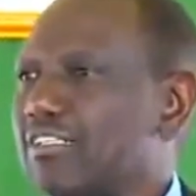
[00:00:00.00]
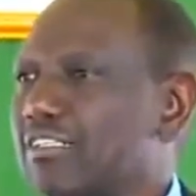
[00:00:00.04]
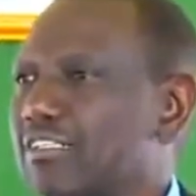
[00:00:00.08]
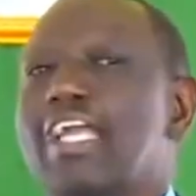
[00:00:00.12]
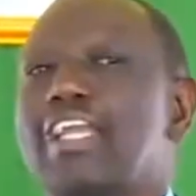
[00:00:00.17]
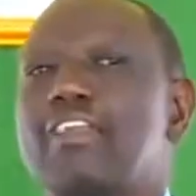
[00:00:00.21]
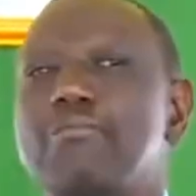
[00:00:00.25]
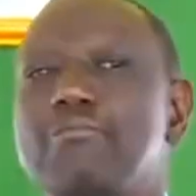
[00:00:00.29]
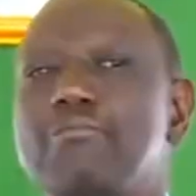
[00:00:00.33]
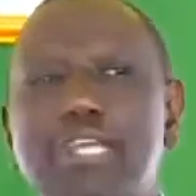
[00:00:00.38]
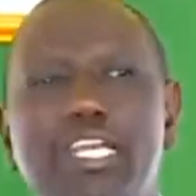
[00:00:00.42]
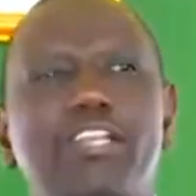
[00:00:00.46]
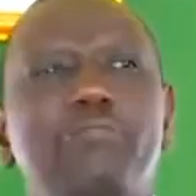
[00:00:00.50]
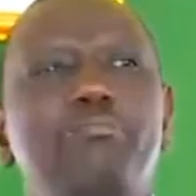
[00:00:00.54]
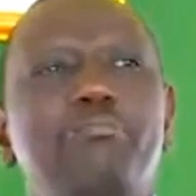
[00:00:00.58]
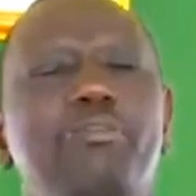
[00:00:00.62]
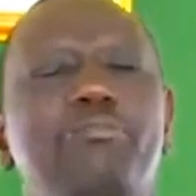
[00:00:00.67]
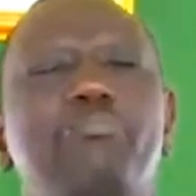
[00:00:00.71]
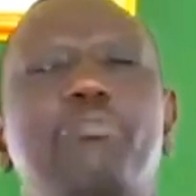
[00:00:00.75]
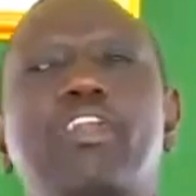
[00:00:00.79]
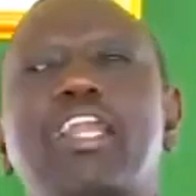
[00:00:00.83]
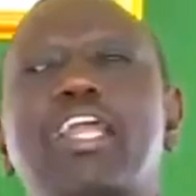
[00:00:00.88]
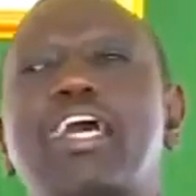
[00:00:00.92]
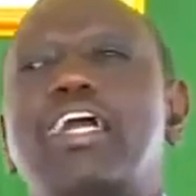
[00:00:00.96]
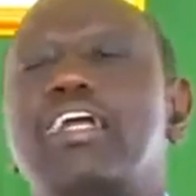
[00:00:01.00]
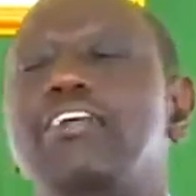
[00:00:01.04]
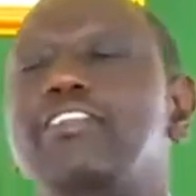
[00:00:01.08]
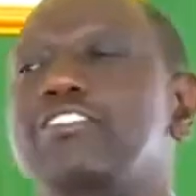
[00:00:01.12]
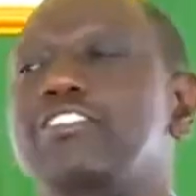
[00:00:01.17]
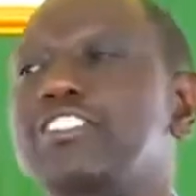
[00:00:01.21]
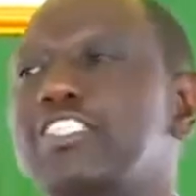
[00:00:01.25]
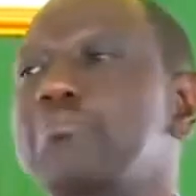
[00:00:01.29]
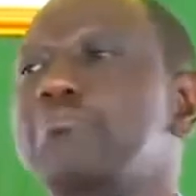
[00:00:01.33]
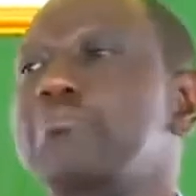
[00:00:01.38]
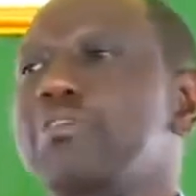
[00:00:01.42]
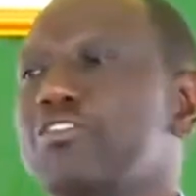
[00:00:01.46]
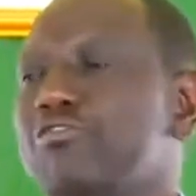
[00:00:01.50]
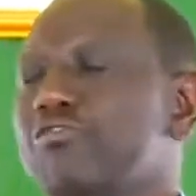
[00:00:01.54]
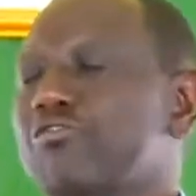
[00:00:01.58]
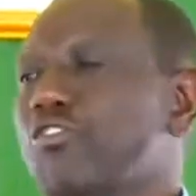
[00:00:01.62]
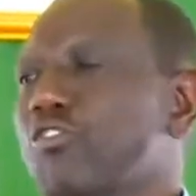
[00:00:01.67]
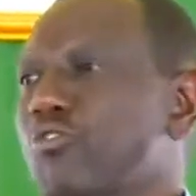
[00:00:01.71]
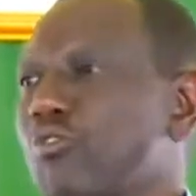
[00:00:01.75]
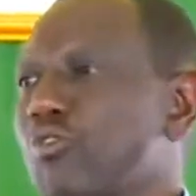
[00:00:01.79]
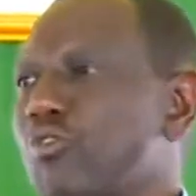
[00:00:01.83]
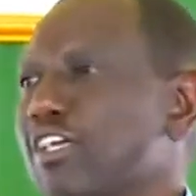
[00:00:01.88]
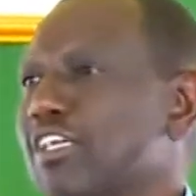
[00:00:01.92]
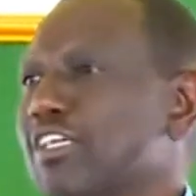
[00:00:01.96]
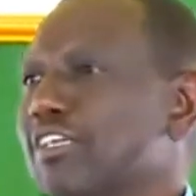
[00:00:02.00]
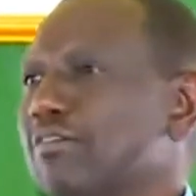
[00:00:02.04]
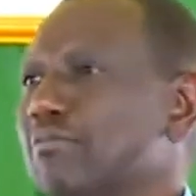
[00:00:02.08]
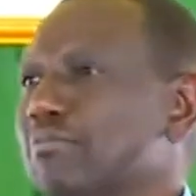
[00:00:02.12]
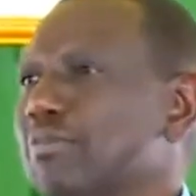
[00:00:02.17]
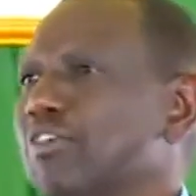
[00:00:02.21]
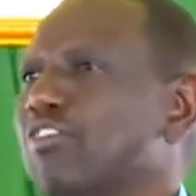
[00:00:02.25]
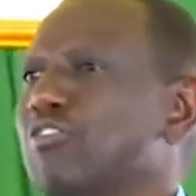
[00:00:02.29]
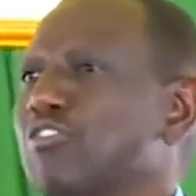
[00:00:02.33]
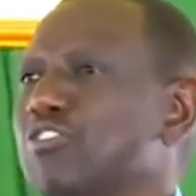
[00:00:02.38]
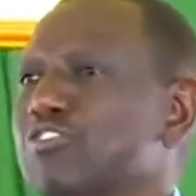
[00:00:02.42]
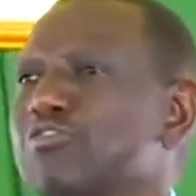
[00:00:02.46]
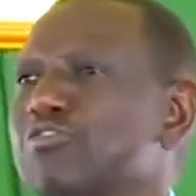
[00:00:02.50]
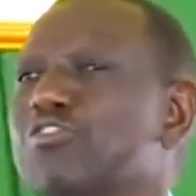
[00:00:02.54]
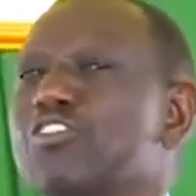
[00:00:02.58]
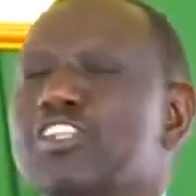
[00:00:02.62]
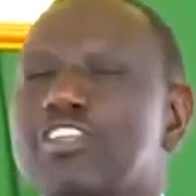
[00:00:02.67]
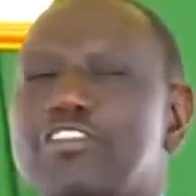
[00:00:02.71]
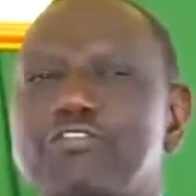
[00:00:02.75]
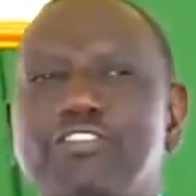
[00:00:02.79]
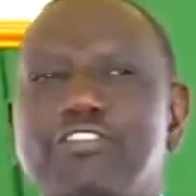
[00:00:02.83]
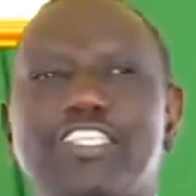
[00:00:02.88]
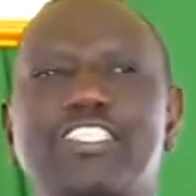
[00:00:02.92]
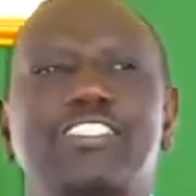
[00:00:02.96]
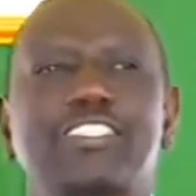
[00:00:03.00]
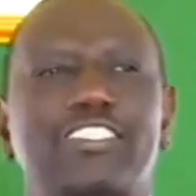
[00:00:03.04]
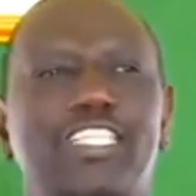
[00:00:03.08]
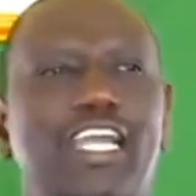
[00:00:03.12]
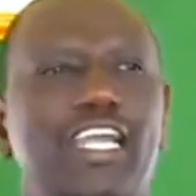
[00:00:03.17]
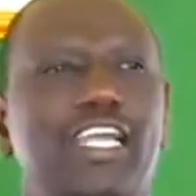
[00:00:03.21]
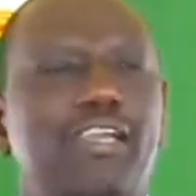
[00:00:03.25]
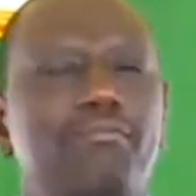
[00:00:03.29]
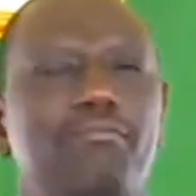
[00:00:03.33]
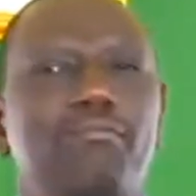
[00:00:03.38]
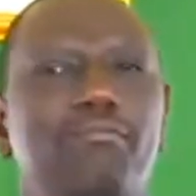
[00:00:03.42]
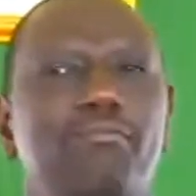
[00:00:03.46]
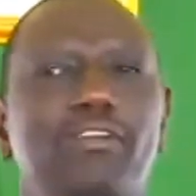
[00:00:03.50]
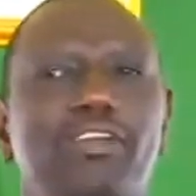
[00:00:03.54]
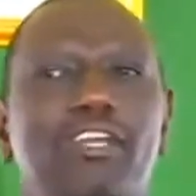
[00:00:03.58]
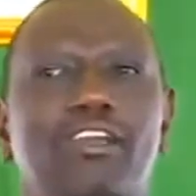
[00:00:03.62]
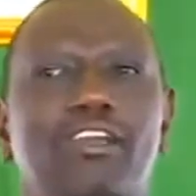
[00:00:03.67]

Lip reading: And many people are stepping forward because for the first time,